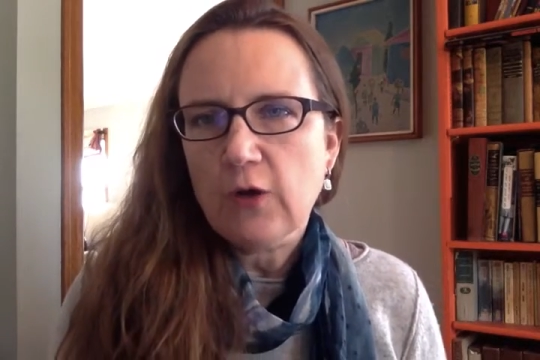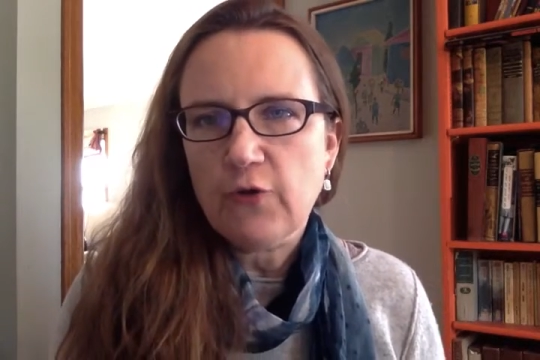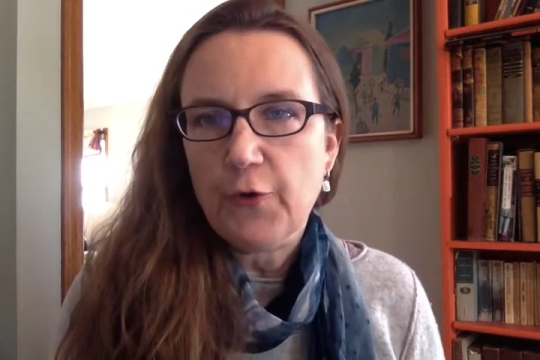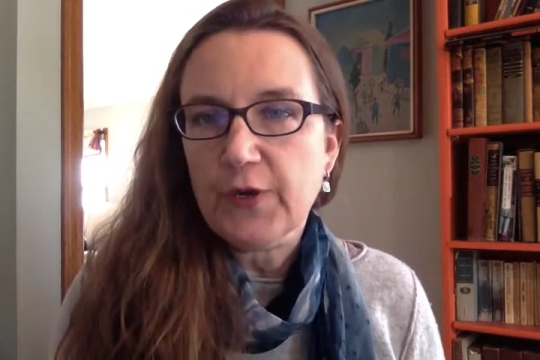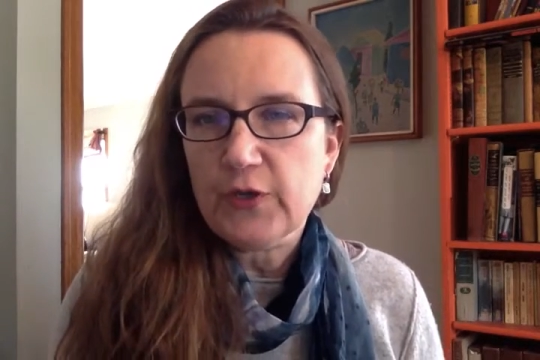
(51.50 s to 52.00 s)

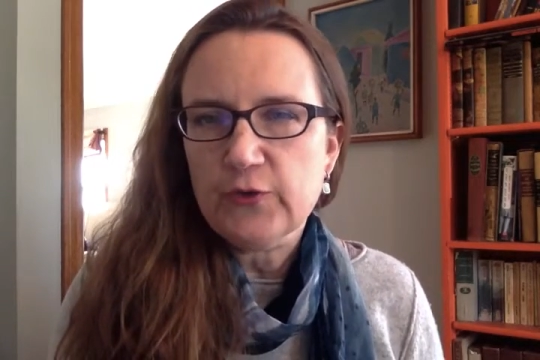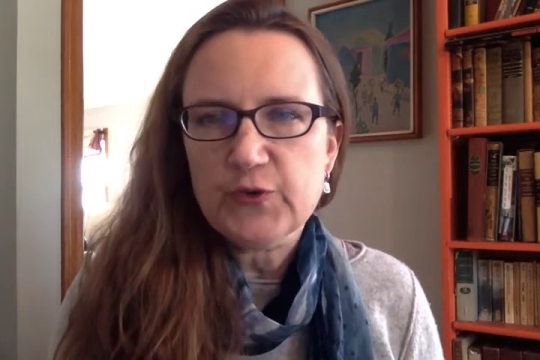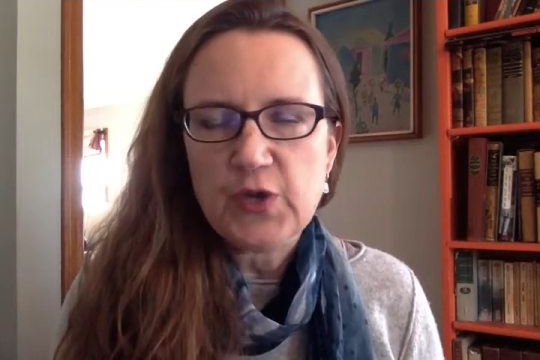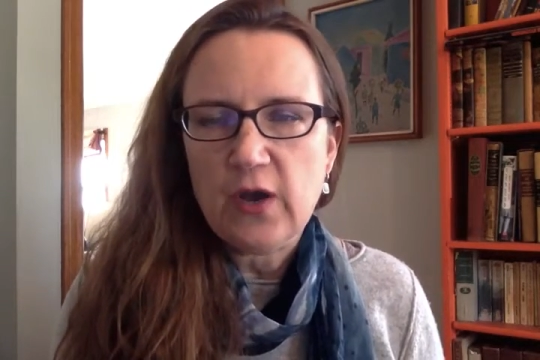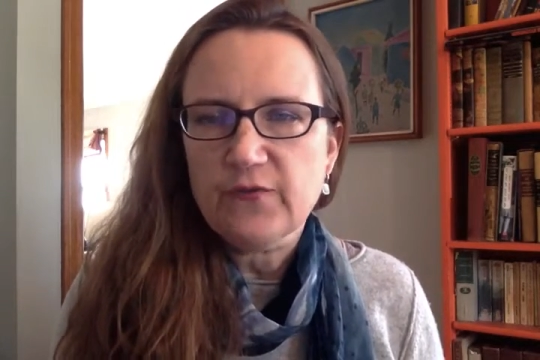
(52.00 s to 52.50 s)
growing
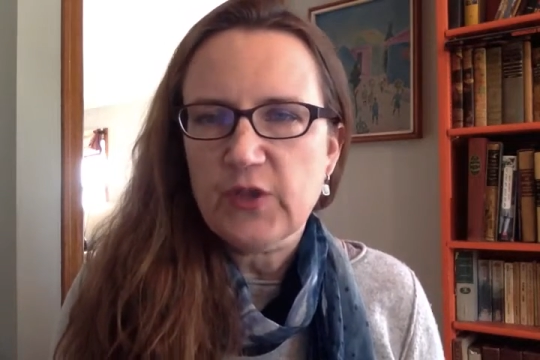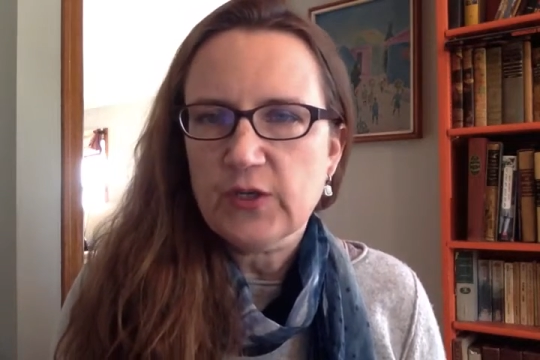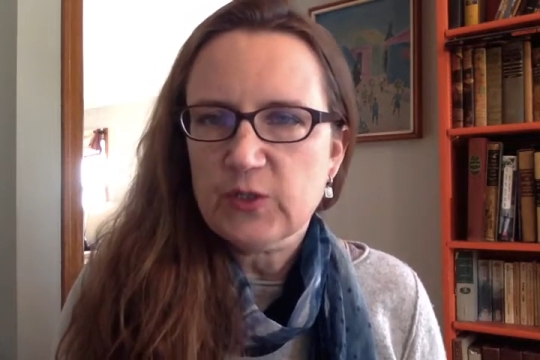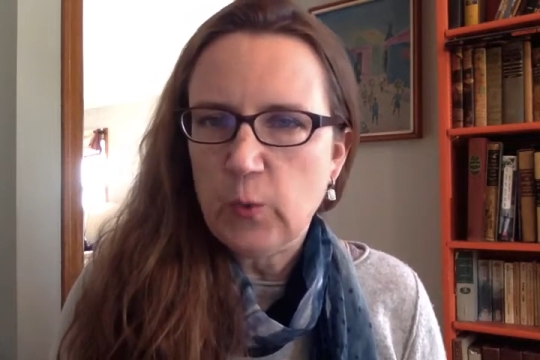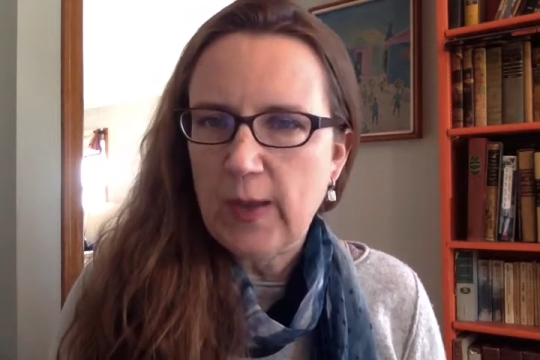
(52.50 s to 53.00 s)
use of
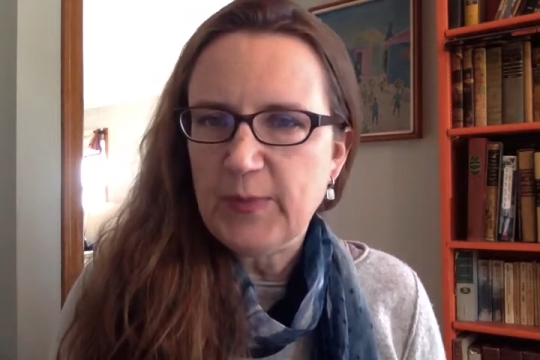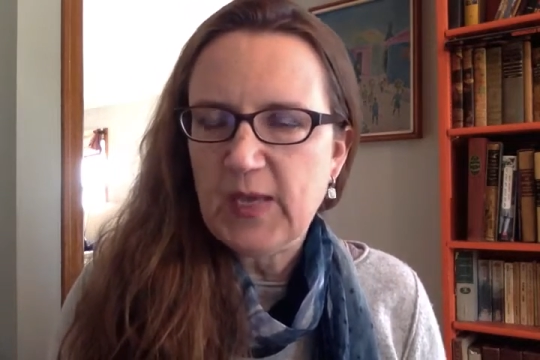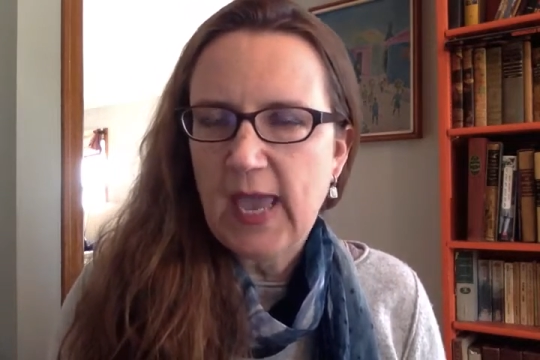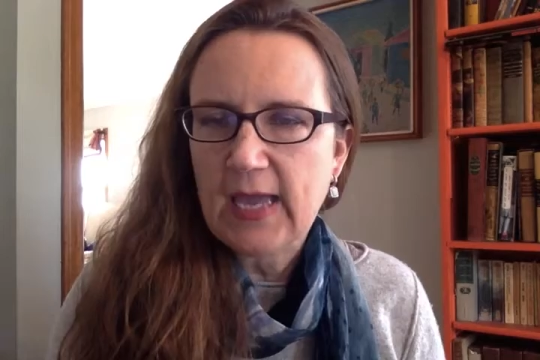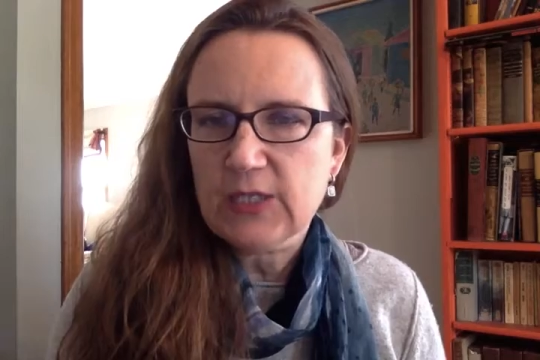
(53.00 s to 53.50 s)
the
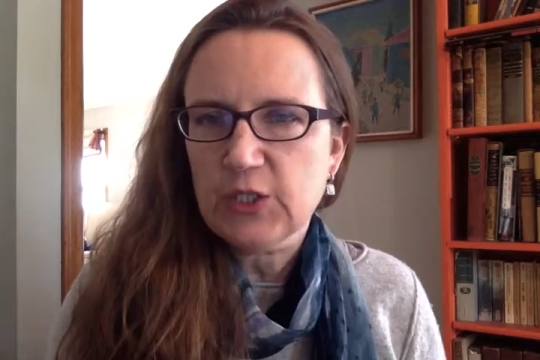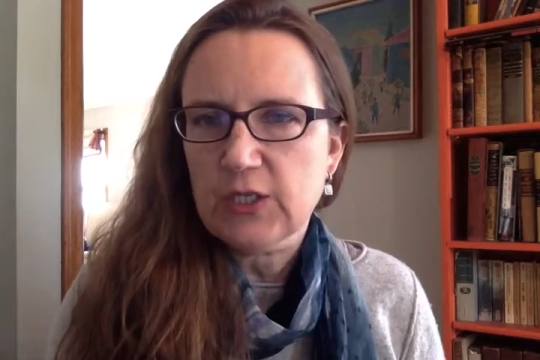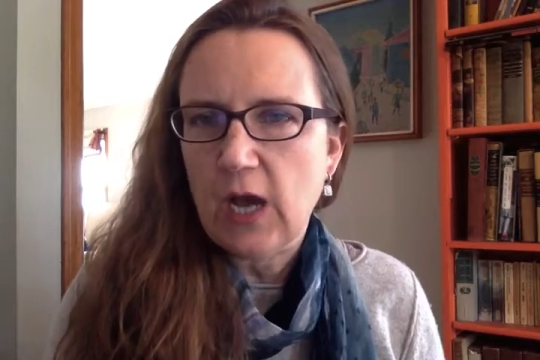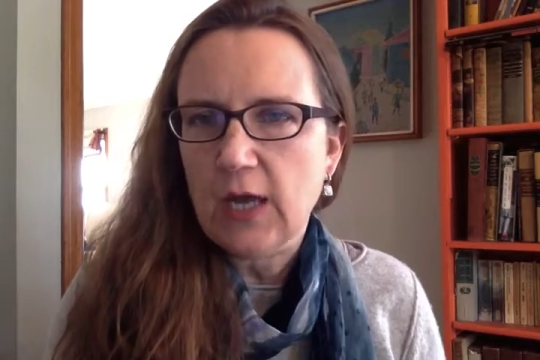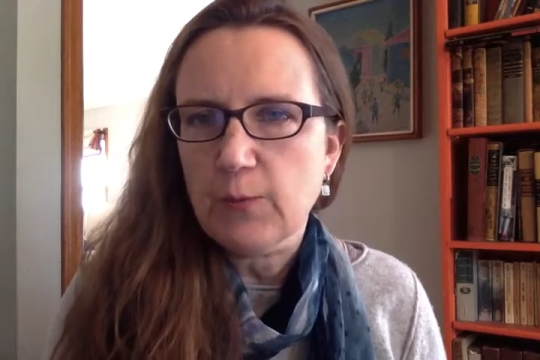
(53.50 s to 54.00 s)
swiping
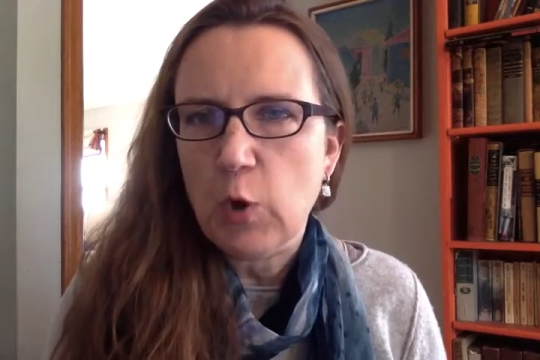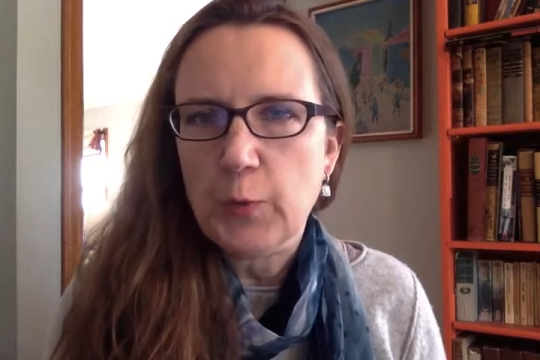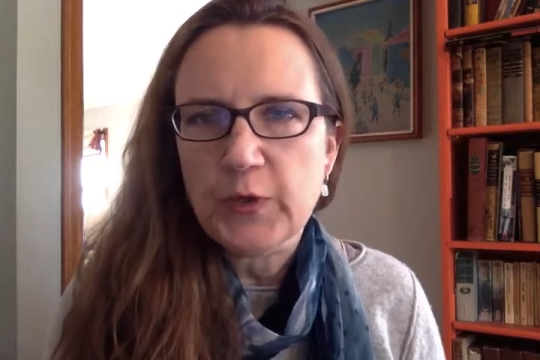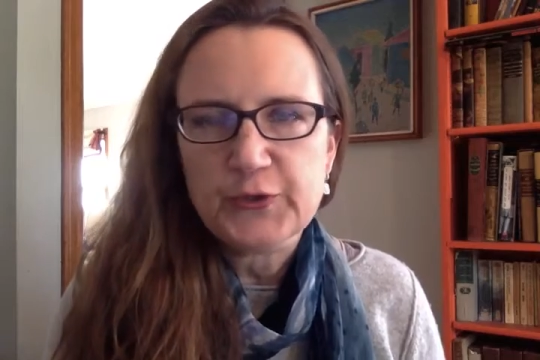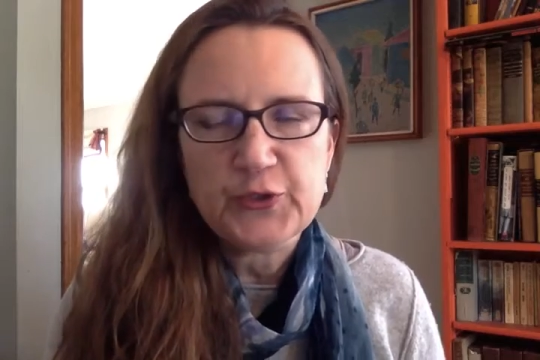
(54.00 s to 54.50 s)
action on
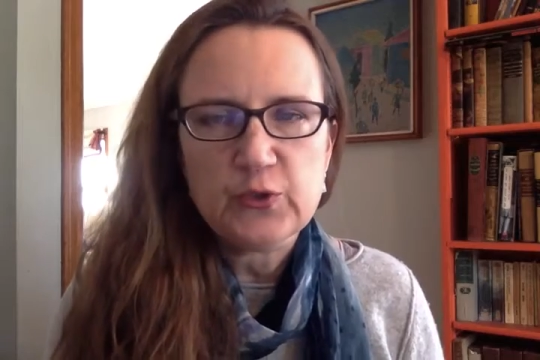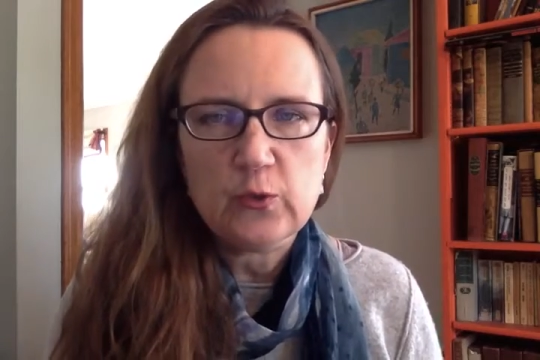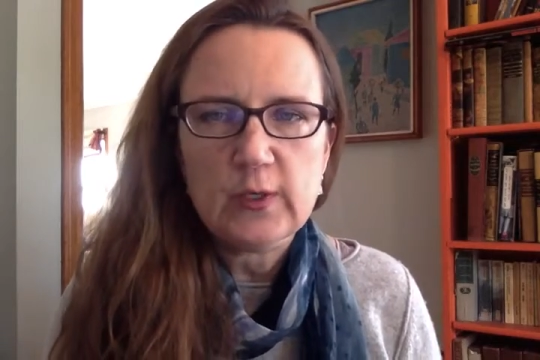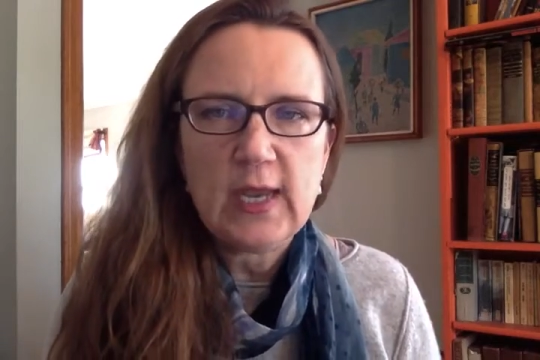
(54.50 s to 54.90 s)
mobile to